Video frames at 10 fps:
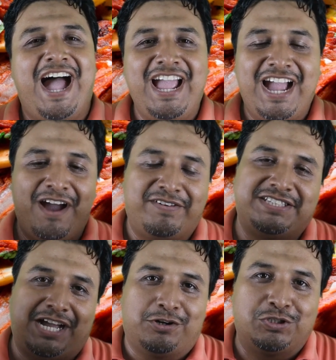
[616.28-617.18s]
I have a
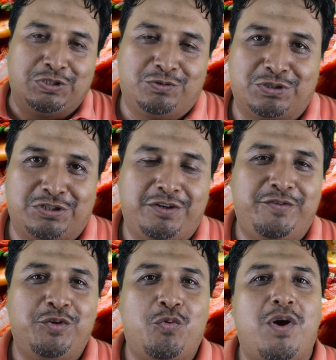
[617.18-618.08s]
taco tour. So
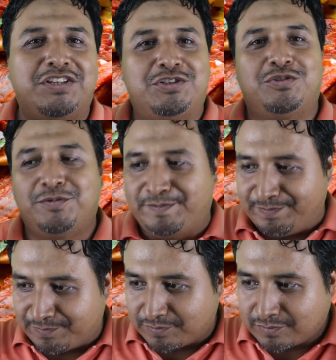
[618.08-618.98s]
if you want to
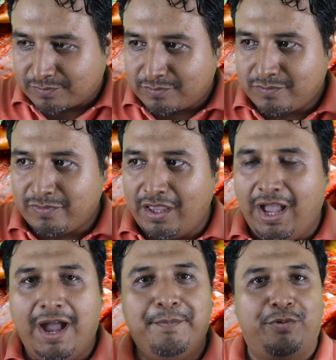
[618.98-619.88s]

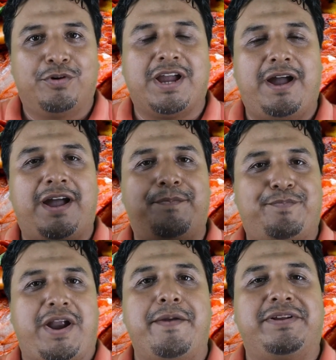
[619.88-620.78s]
uh, book a
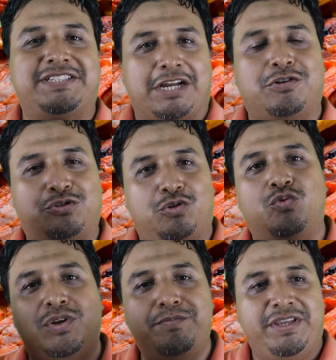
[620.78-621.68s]
private taco tour
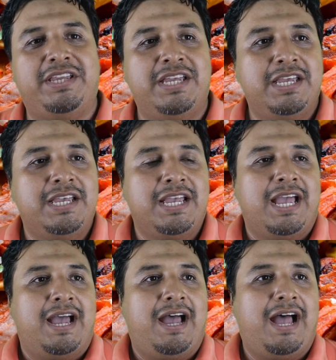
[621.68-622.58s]
with me,
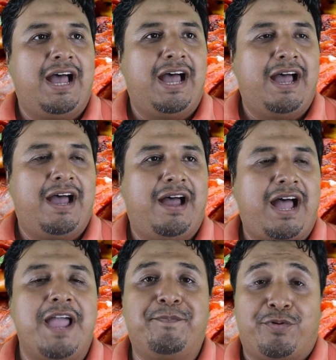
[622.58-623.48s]

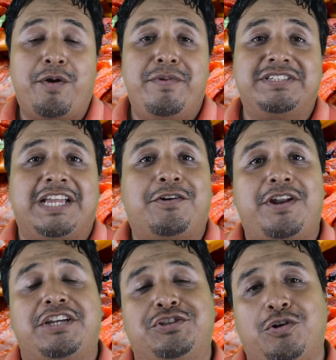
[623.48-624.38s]
uh, I promise they're
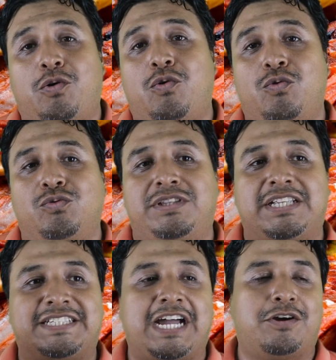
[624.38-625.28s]
going to show
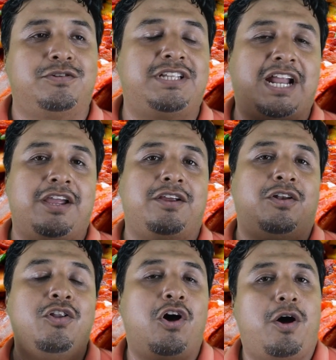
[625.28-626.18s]
the tacos that I
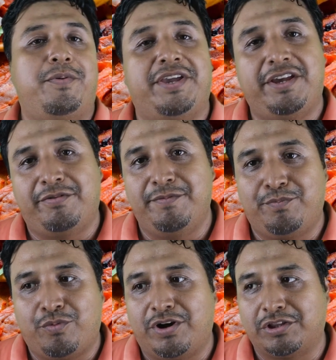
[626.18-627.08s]
love here
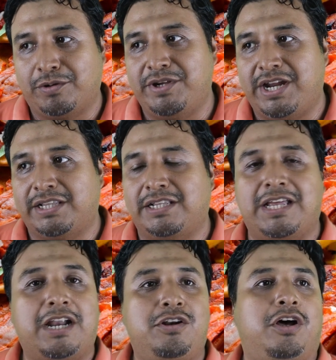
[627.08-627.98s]
in Puerto Vallarta
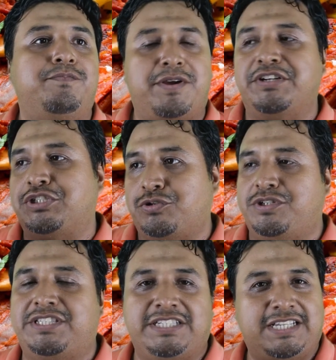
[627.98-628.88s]
that are not very
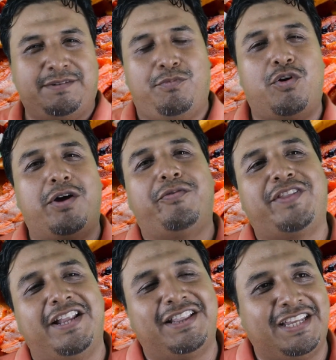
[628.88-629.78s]
touristy, they're more
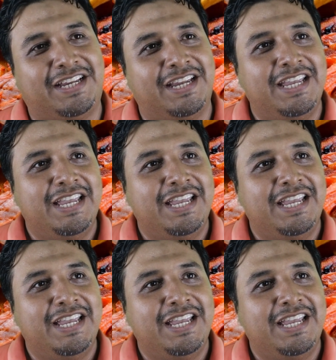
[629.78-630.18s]
authentic.